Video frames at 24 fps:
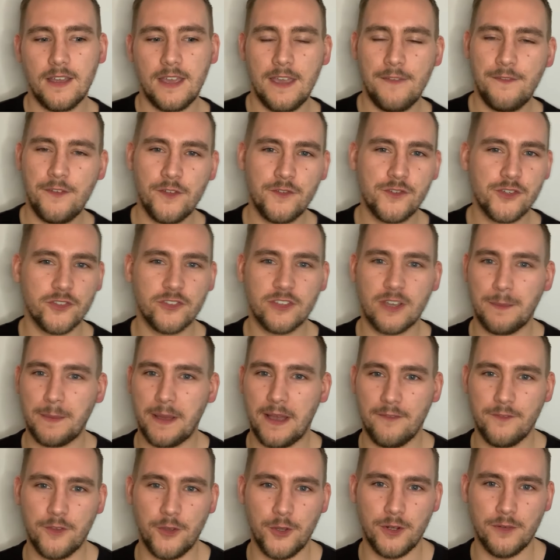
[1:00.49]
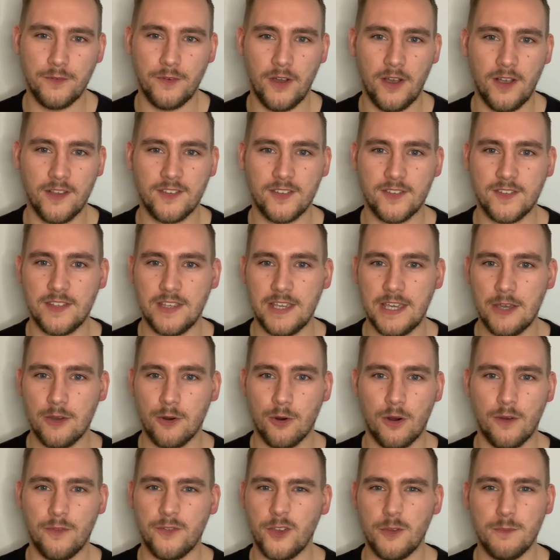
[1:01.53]
If you just come out of university,
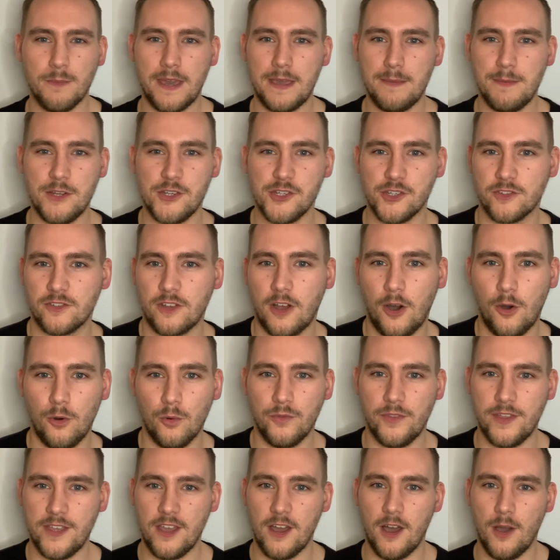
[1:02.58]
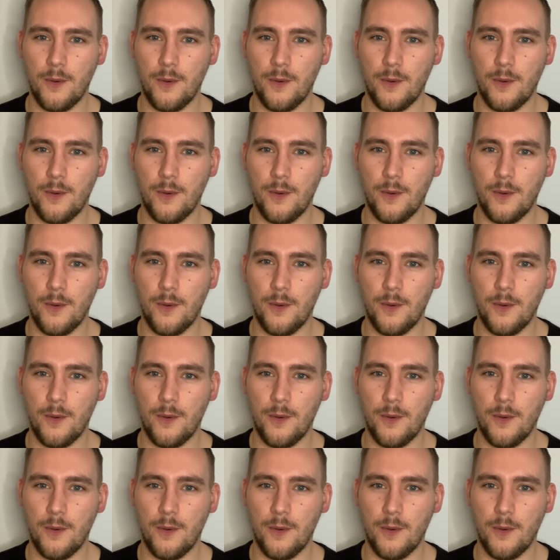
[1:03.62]
or if you maybe just hold the